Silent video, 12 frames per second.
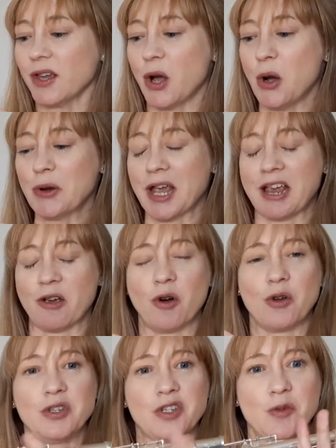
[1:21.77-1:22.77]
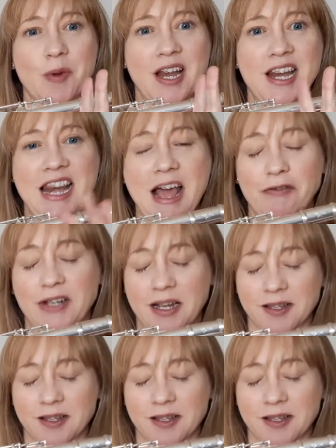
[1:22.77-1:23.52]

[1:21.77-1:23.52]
Okay, on to my left hand,